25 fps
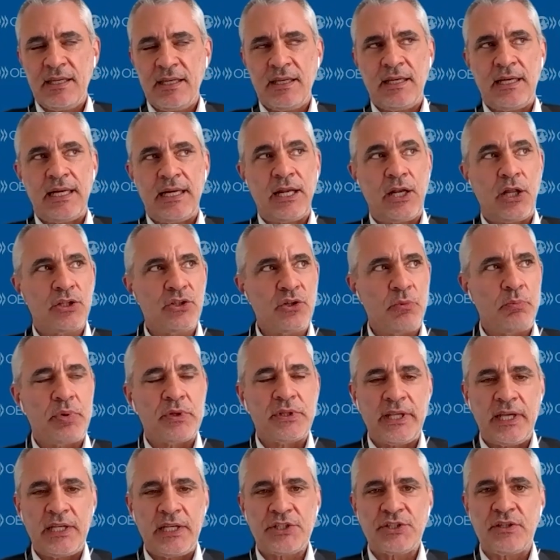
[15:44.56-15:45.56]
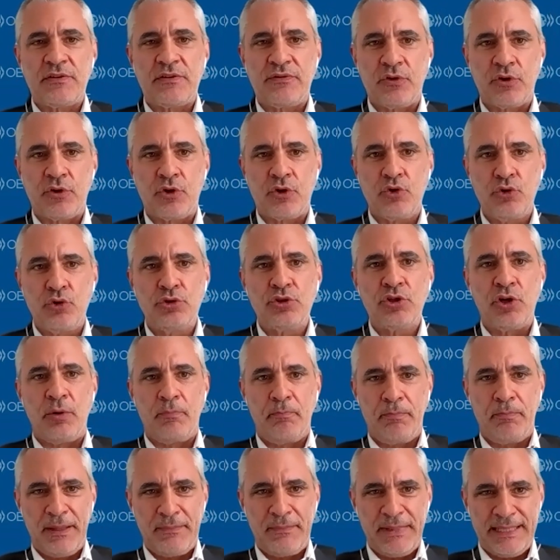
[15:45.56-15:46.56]
a lot of potential for good
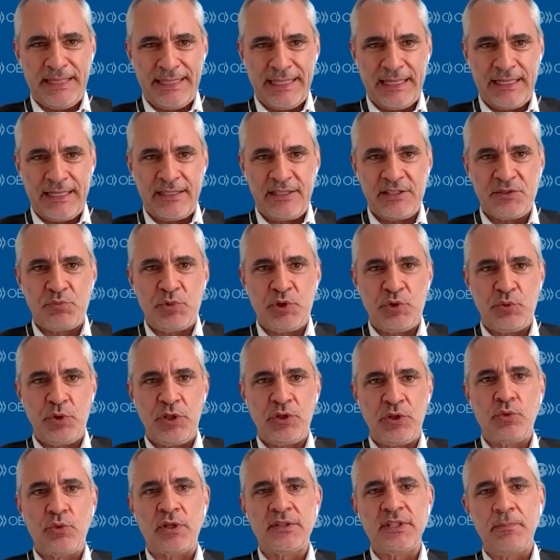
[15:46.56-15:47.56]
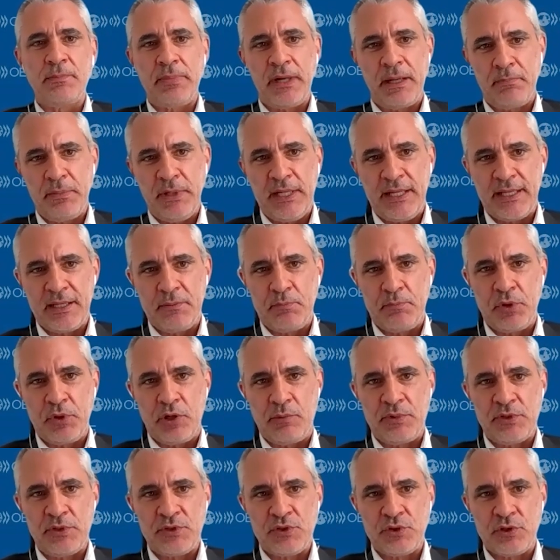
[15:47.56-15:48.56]
complementarities between what the public
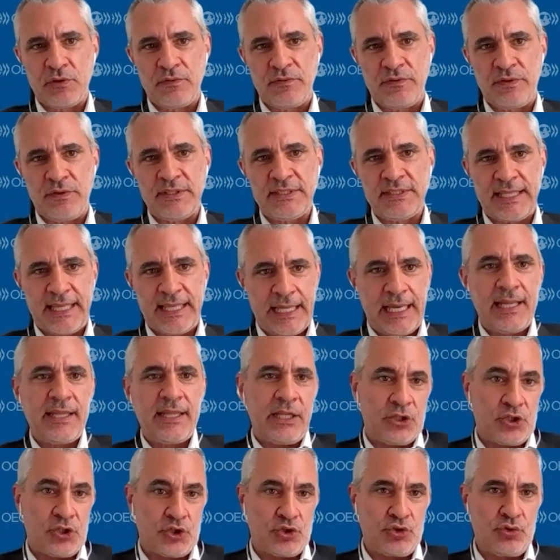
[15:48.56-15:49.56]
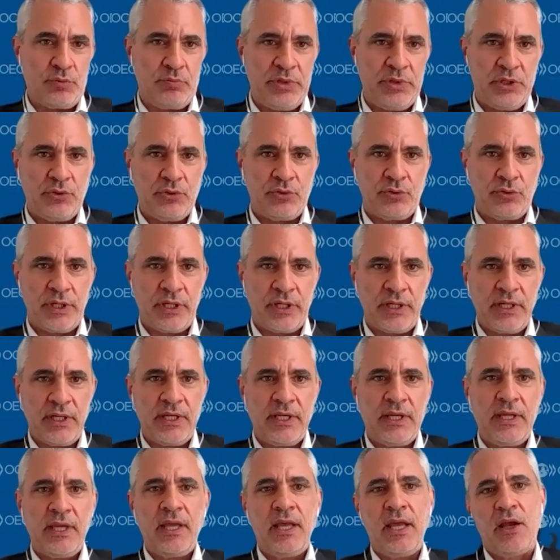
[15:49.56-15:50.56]
employment service can and should be doing
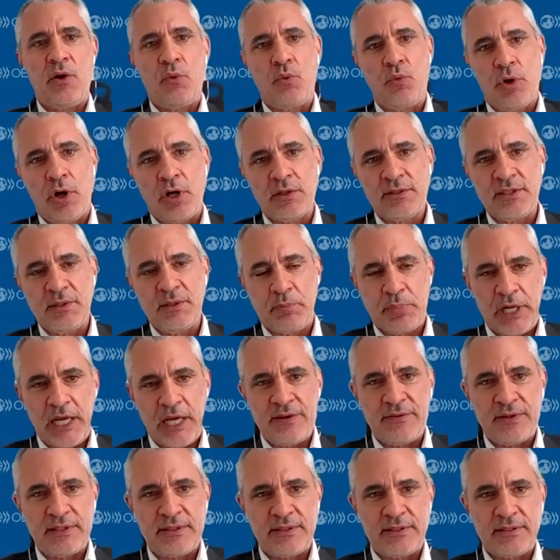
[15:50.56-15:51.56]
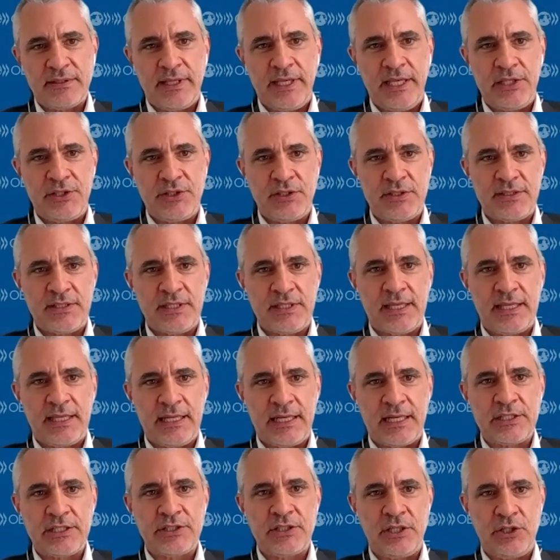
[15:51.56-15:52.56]
and what the private agency can
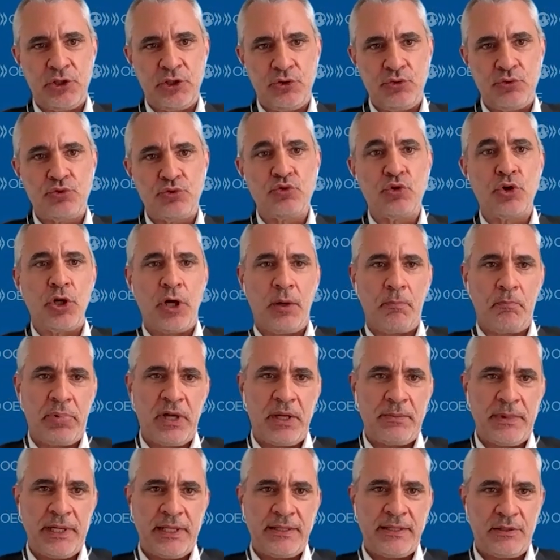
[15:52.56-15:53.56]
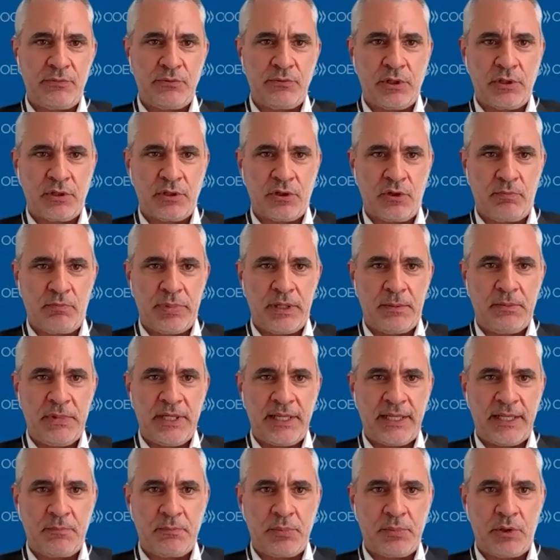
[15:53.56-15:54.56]
actually do to complement the work of
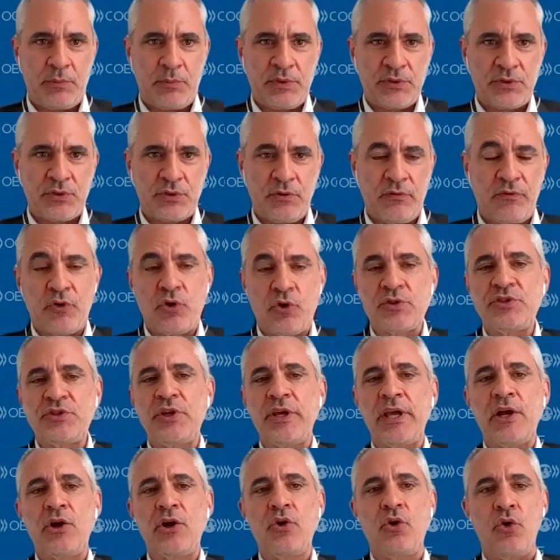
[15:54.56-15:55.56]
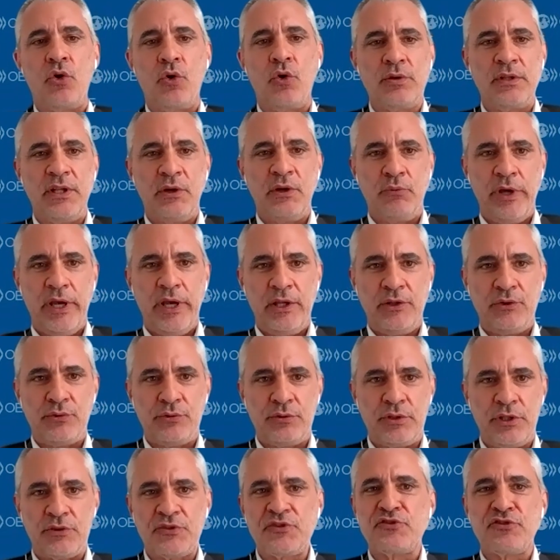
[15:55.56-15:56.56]
public employment service. Of course, you can go all the way to
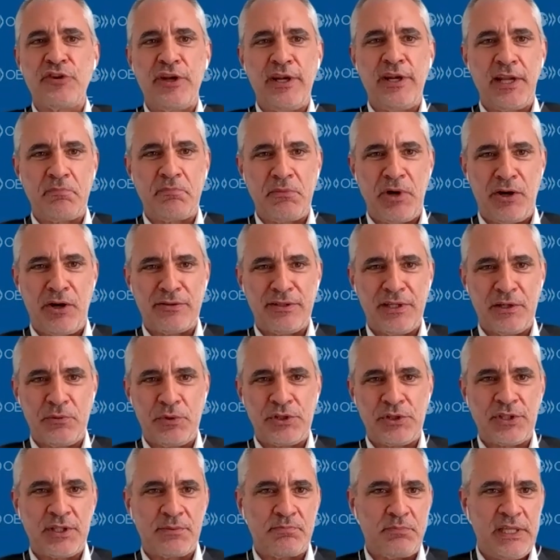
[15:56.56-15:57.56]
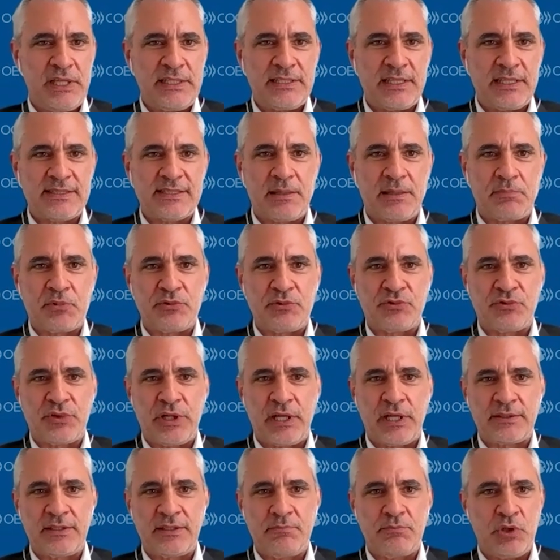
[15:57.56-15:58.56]
the Australian model, which are basically
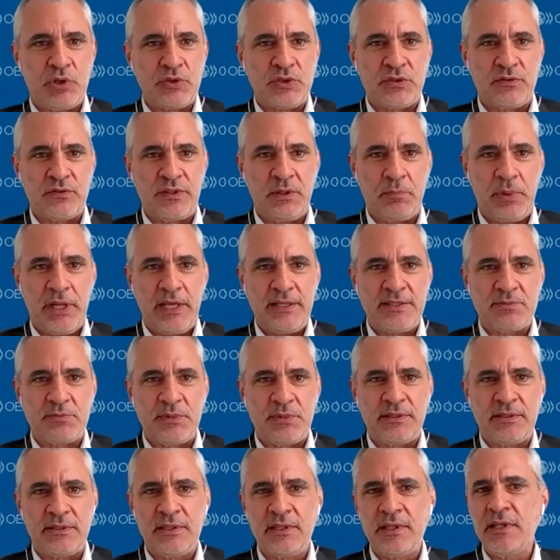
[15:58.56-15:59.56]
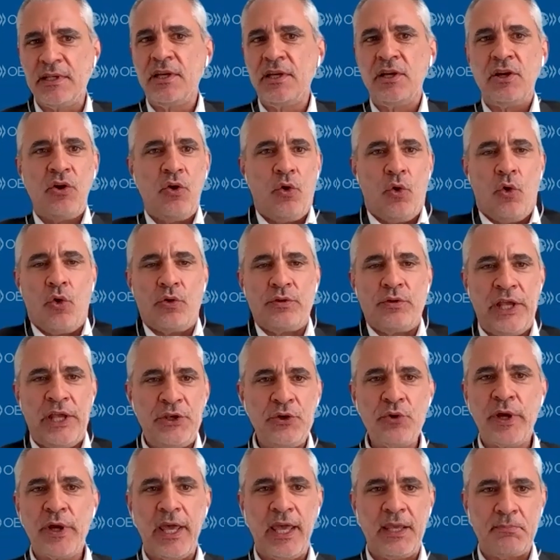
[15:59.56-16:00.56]
subcontracted most of the placement, or the
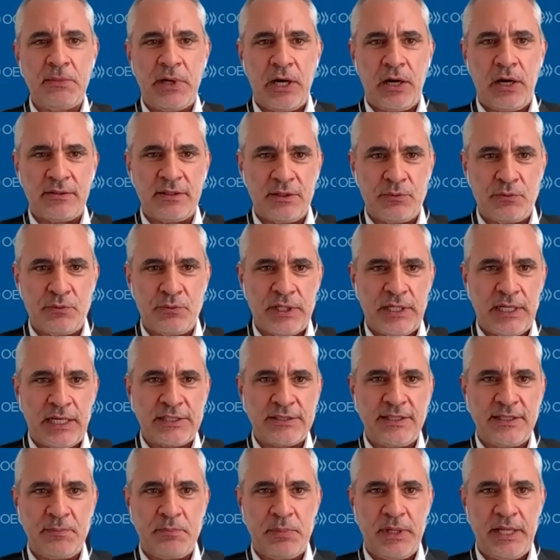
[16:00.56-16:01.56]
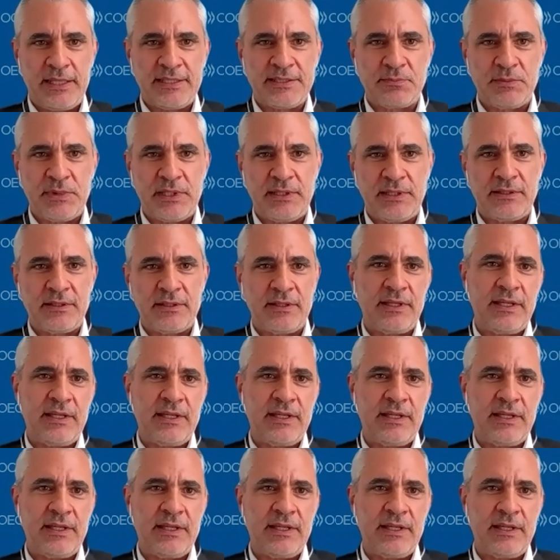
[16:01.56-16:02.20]
UK model, where actually placement